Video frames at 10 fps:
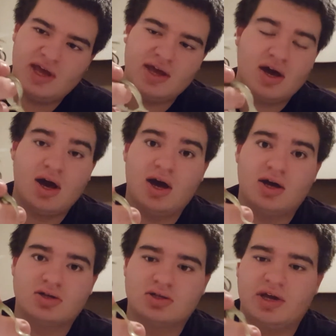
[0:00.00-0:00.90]

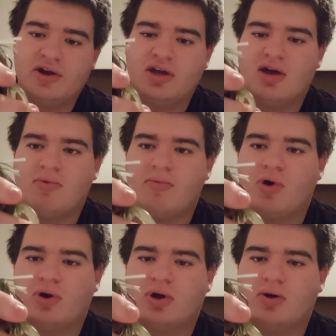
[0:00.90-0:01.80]
Gary
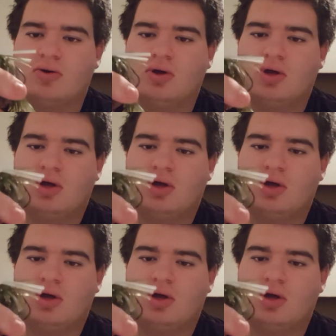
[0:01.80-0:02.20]
Yamamoto